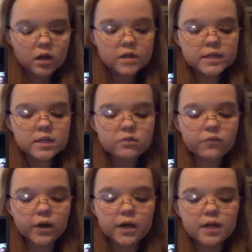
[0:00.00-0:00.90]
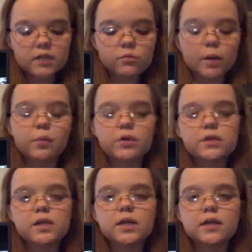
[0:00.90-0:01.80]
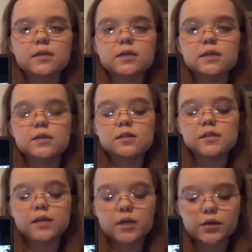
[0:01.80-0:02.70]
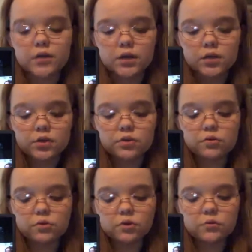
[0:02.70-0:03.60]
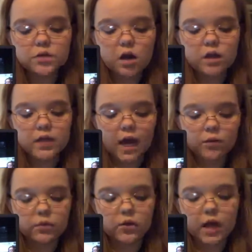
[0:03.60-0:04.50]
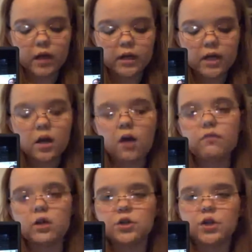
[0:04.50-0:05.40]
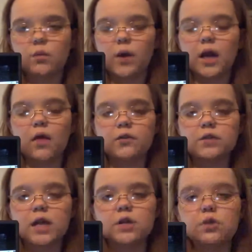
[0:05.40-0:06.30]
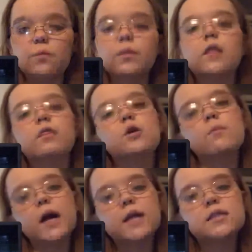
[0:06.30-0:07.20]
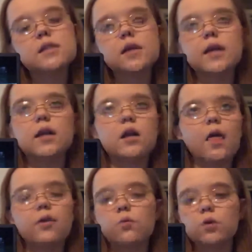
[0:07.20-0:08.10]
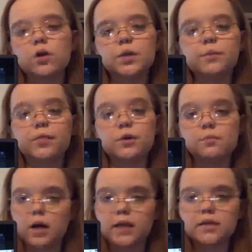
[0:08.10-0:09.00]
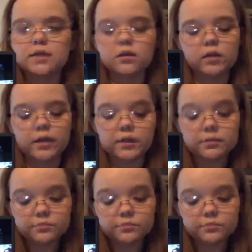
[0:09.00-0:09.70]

Schizophrenia is when a person is considered to lose contact with reality and not function the way others tend to. Their mind's in another world, but their body's still here.